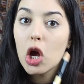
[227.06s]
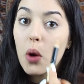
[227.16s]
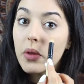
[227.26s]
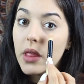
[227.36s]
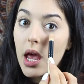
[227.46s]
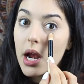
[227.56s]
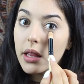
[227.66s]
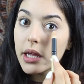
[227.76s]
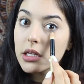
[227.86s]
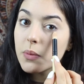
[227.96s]
go with it, and I
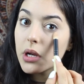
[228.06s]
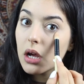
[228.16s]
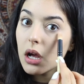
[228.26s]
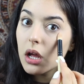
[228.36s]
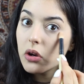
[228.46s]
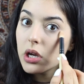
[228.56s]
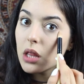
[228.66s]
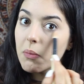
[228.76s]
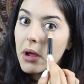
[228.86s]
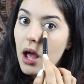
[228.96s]
like to put it
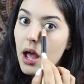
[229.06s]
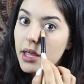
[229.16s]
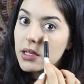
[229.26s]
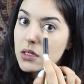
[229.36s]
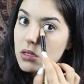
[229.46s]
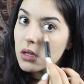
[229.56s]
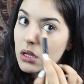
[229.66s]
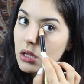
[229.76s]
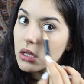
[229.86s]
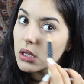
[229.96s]
underneath my eyes.
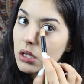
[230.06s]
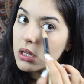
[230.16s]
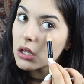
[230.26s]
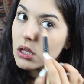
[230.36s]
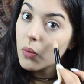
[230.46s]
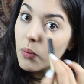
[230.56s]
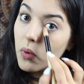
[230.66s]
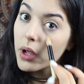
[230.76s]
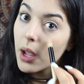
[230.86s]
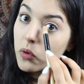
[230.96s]
Oh
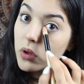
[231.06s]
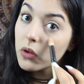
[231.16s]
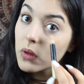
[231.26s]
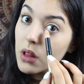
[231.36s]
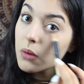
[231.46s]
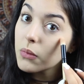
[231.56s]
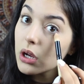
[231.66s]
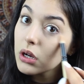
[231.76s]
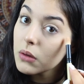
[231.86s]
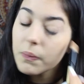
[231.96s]
boy, I'm doing this without a
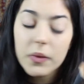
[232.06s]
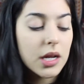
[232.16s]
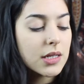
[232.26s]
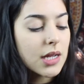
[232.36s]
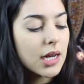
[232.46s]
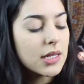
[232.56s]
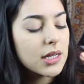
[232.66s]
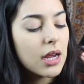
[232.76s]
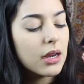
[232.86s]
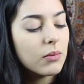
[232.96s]
mirror, and it's kind of
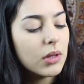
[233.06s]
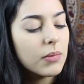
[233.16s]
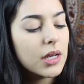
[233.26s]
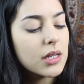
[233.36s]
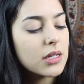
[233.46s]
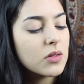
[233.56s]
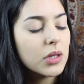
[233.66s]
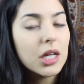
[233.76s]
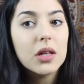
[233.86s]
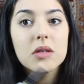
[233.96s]
scaring me because it's
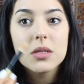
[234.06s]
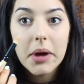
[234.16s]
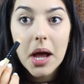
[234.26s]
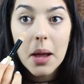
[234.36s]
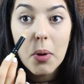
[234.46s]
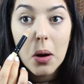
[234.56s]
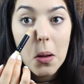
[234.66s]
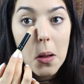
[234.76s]
really close to my eyeball.